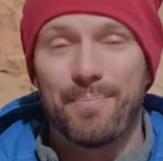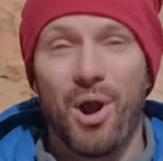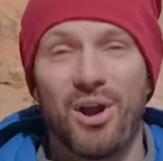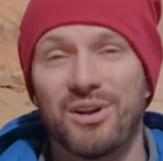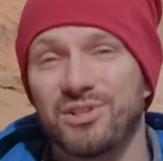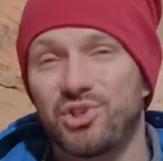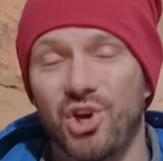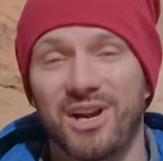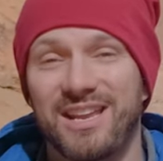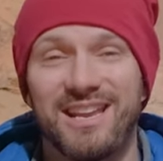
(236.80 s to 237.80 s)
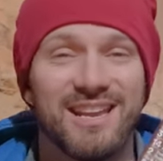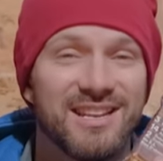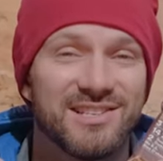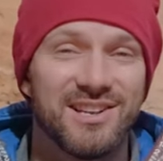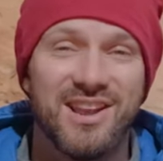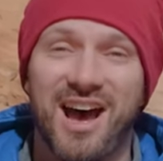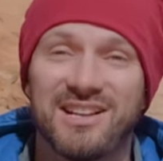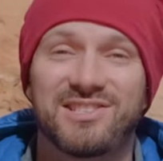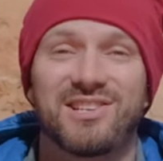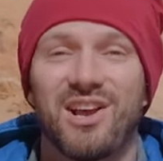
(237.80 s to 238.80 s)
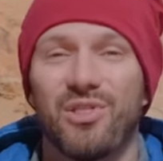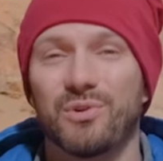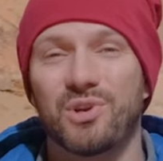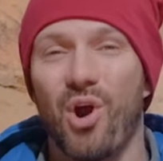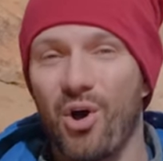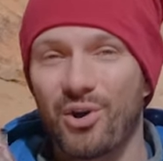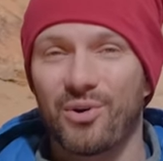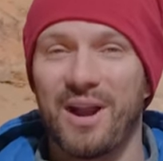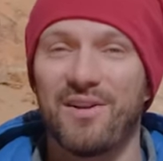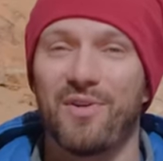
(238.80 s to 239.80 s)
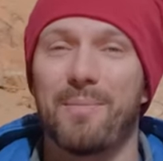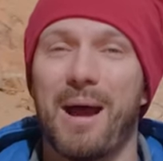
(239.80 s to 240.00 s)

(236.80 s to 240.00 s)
Bars, jerkies, nuts, those are all great for